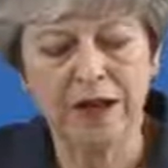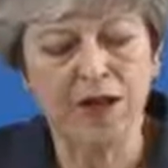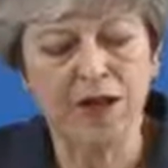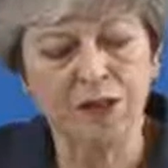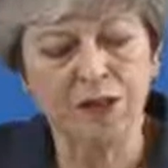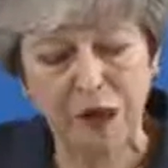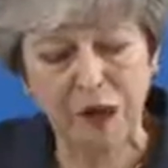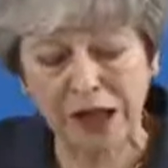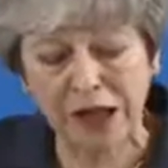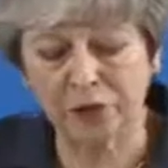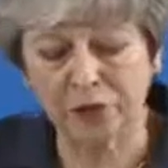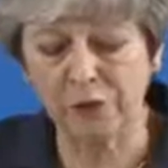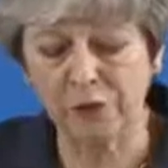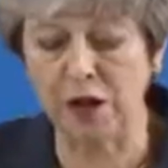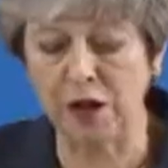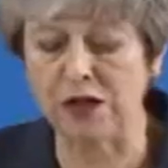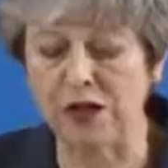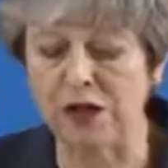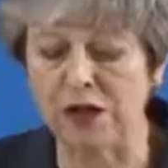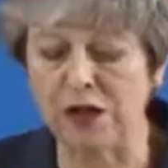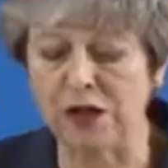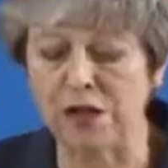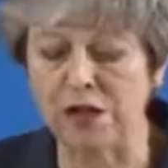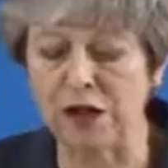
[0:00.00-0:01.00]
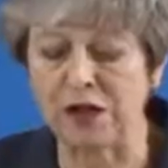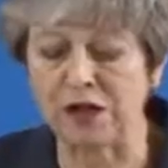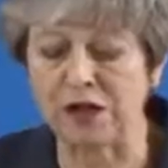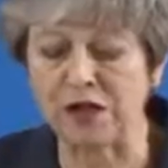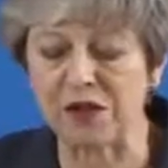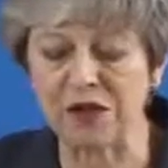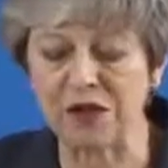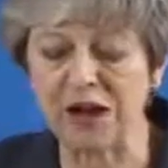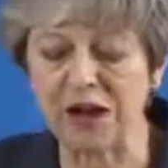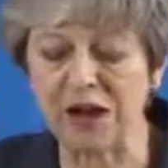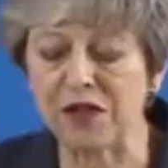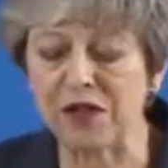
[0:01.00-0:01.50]
The Belfast
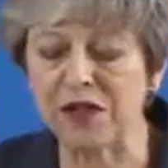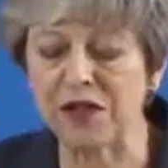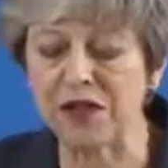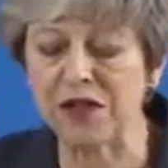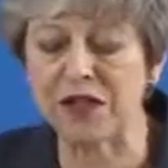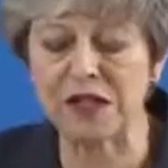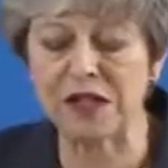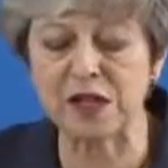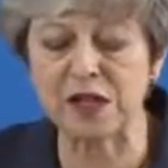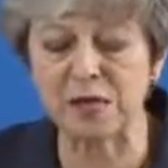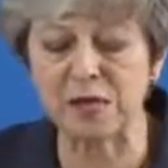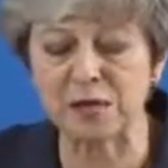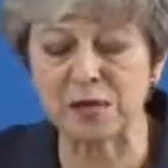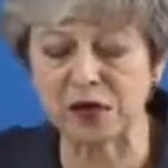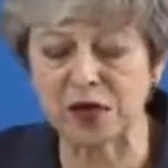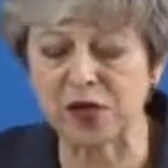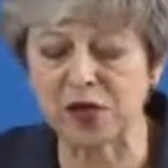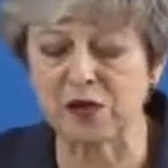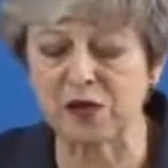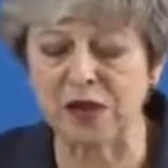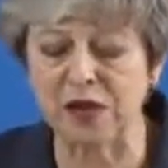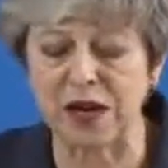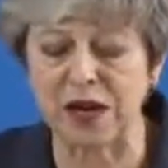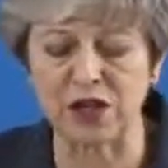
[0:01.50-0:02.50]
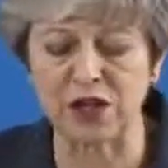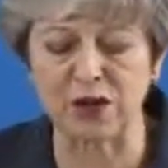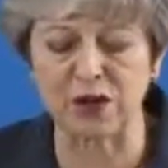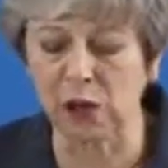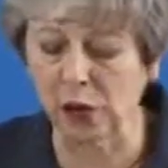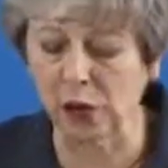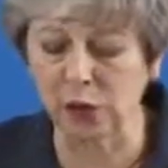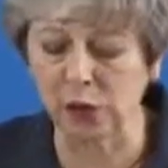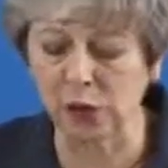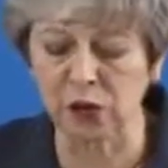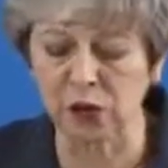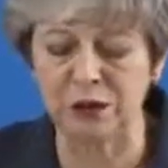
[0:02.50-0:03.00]
Agreement guarantees the birthright of
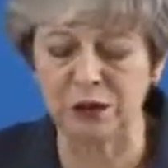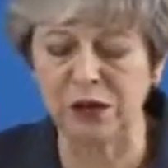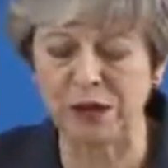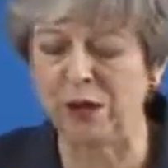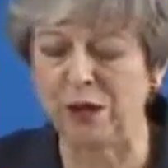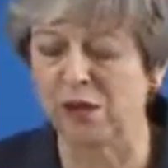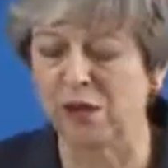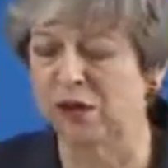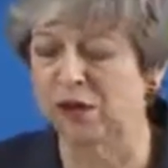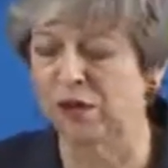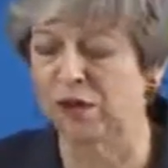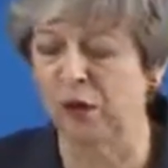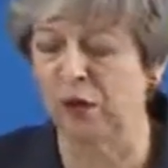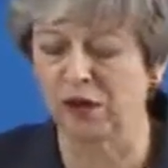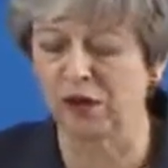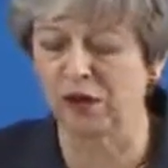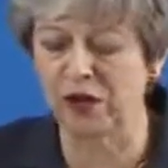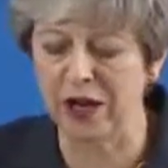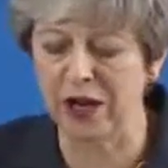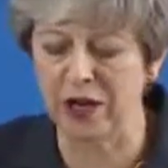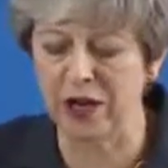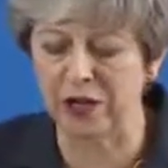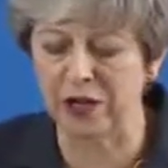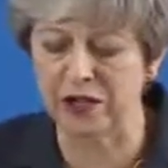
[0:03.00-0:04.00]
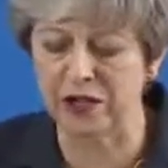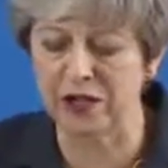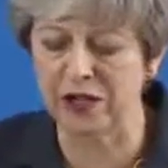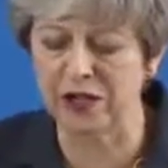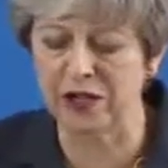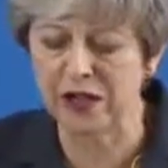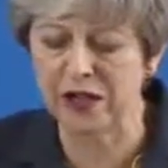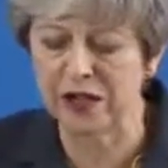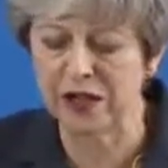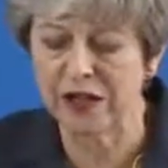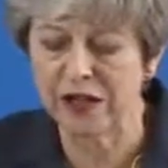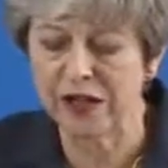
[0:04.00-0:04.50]
all the people of Northern
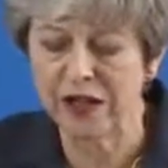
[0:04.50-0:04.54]
Ireland